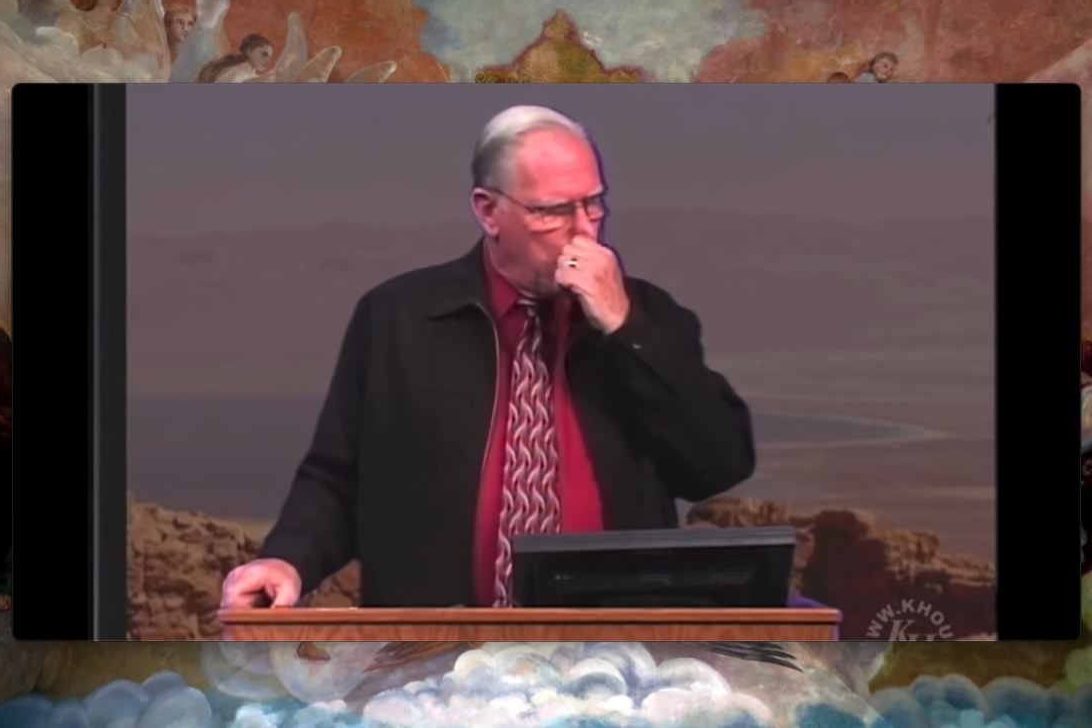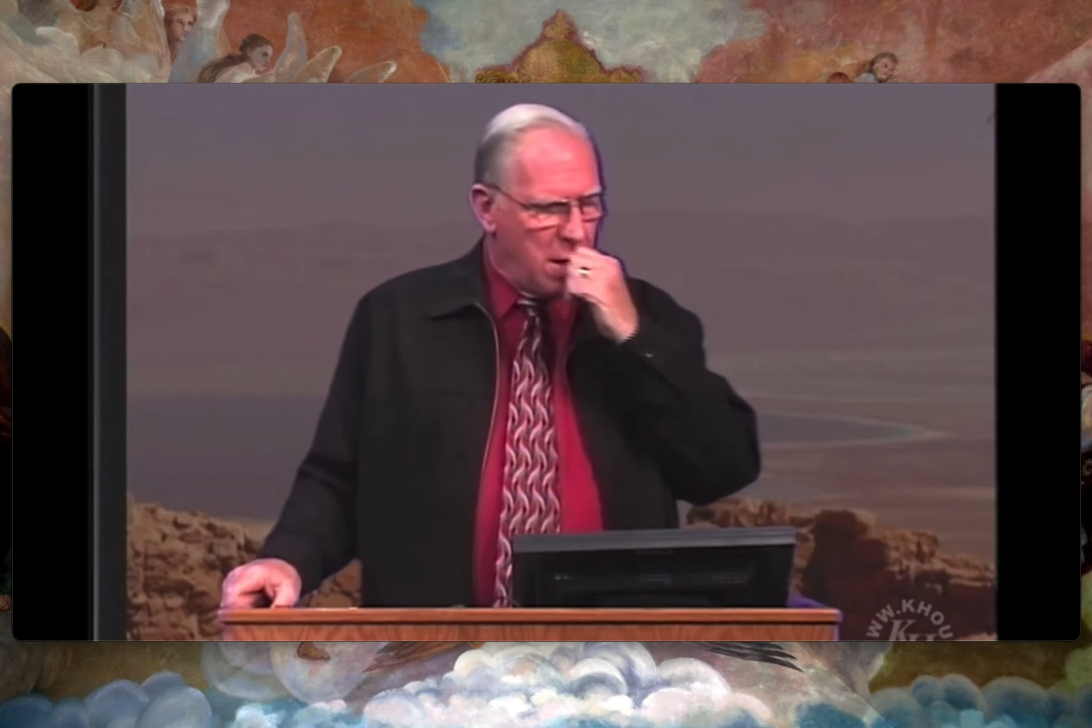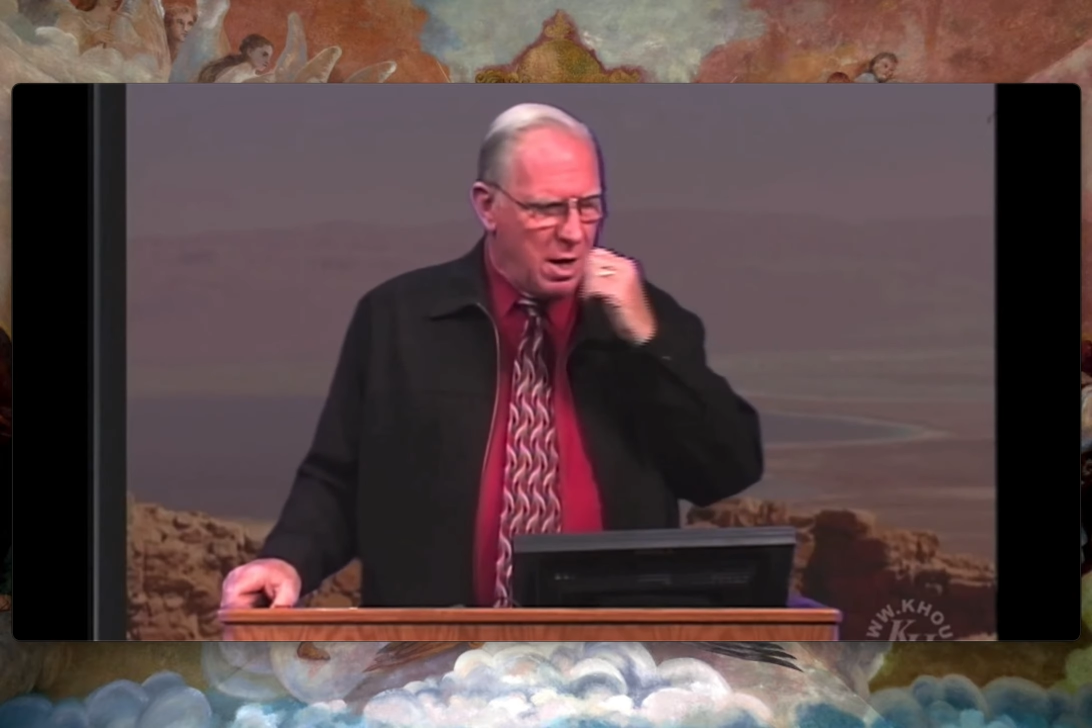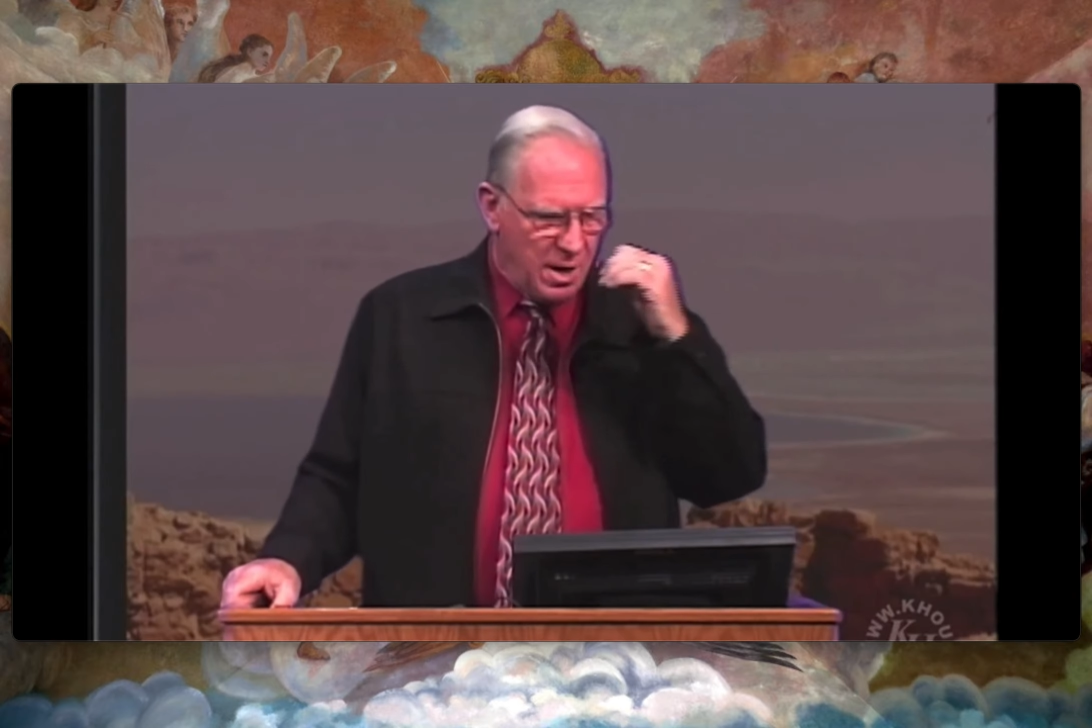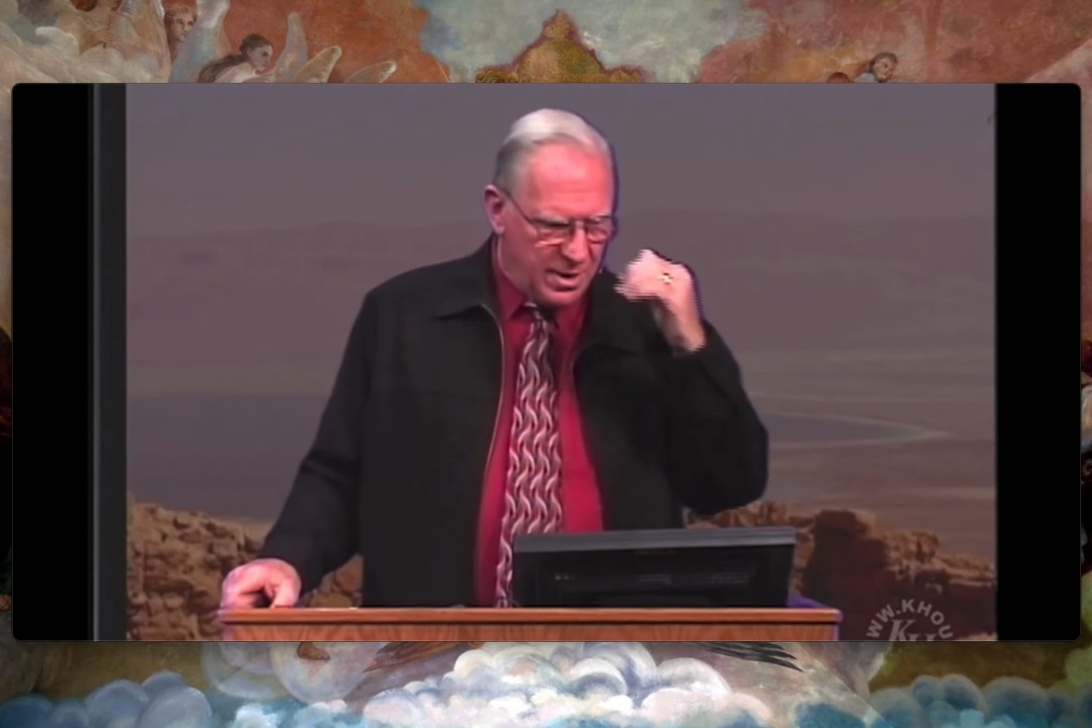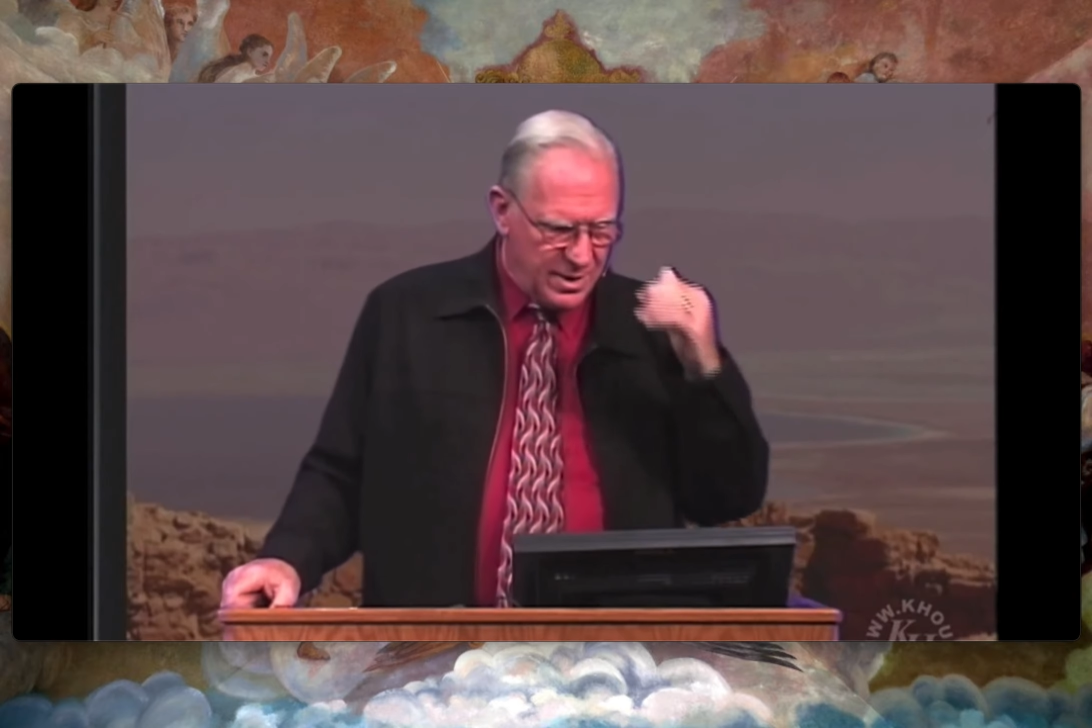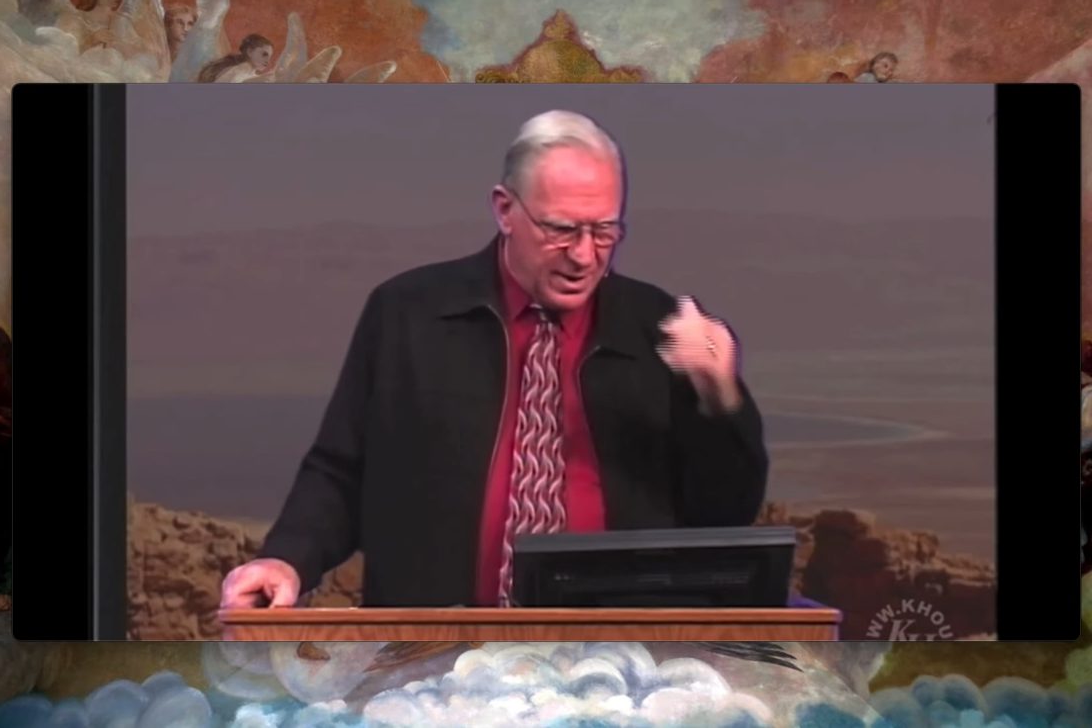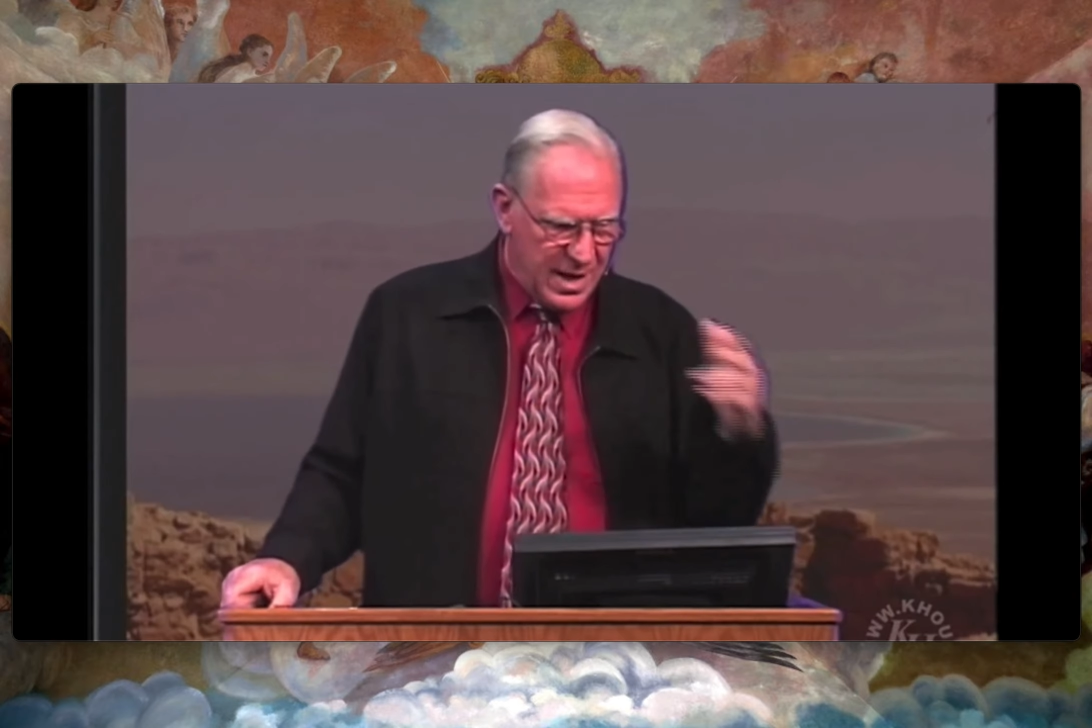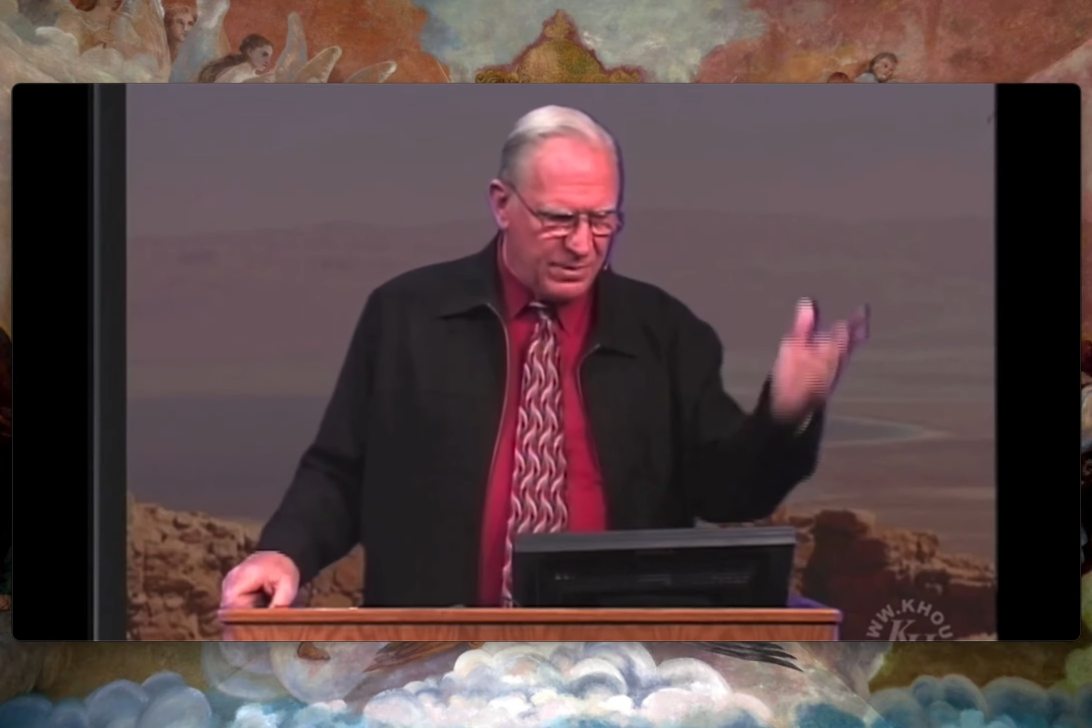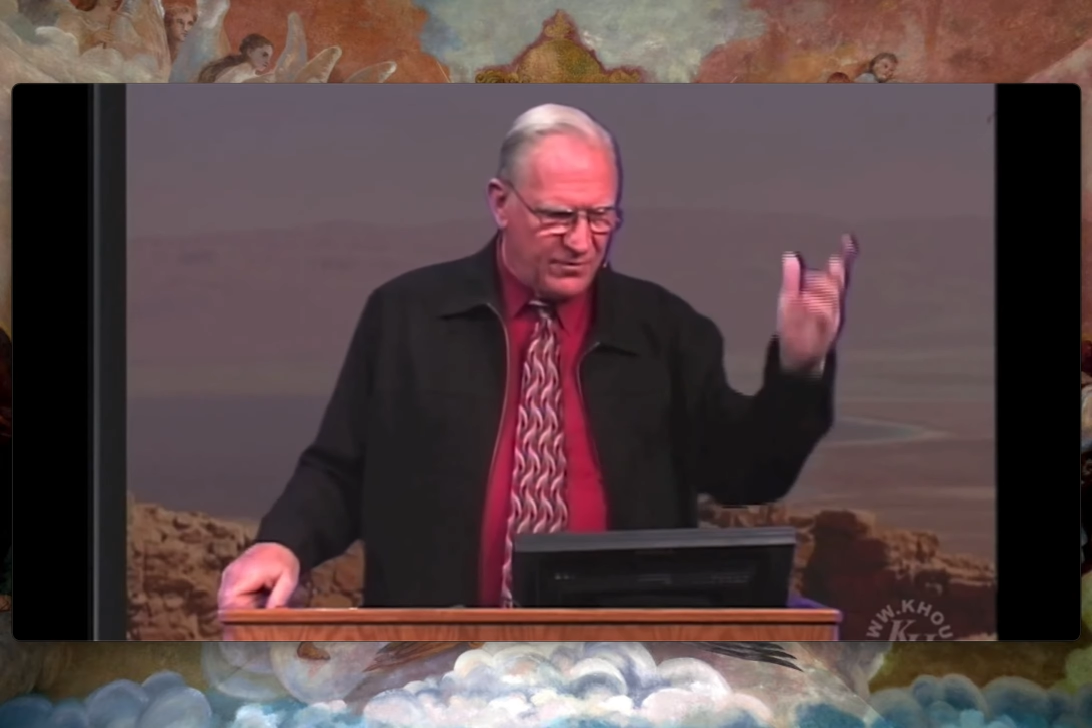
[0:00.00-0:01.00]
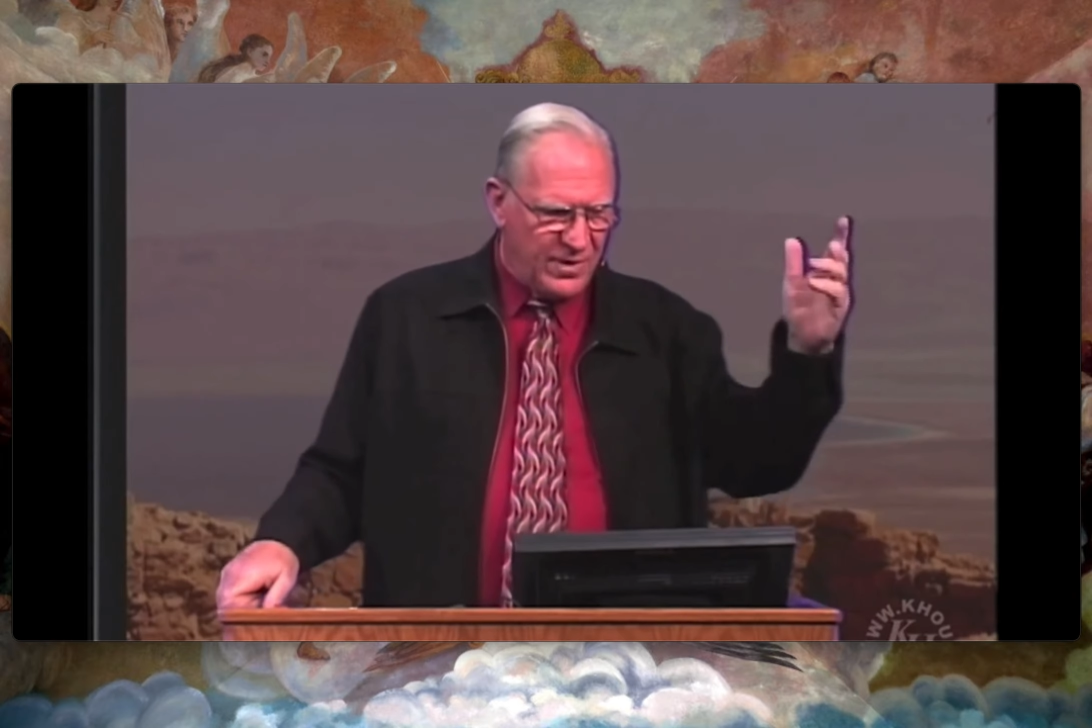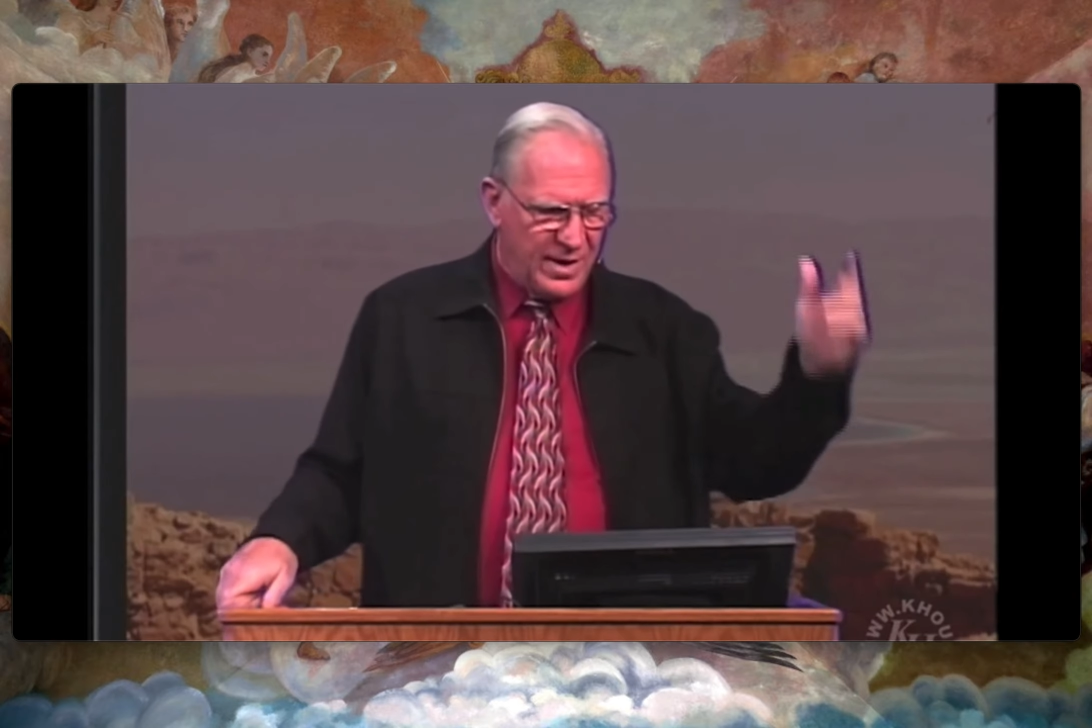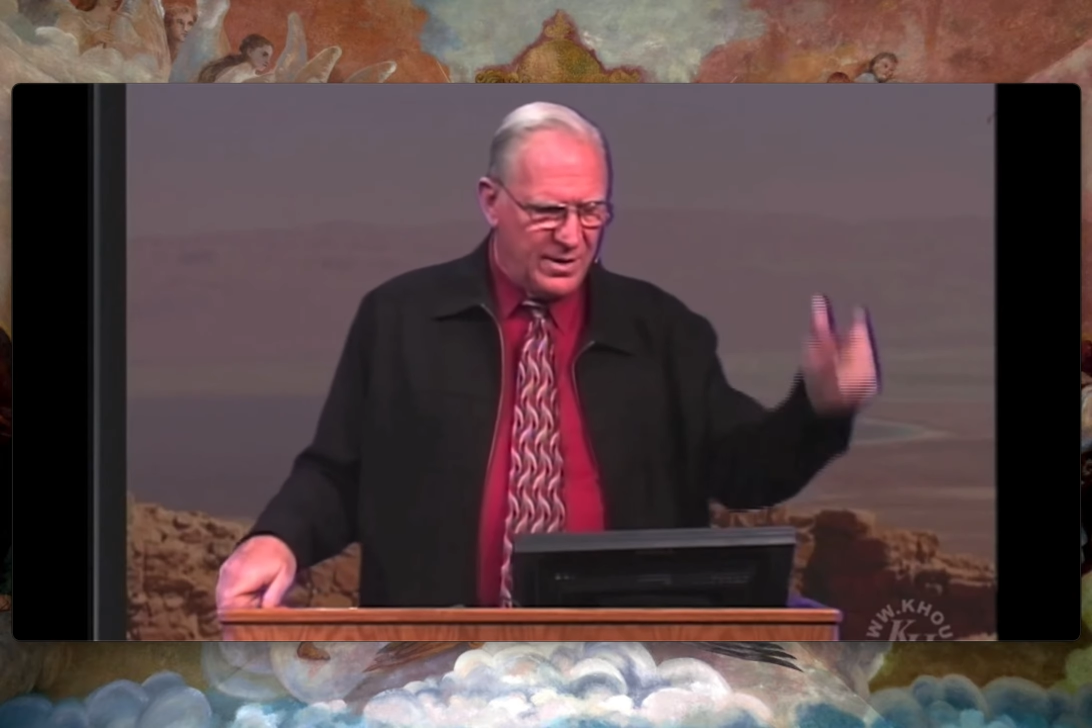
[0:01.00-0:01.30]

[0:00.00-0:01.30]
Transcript: are amplified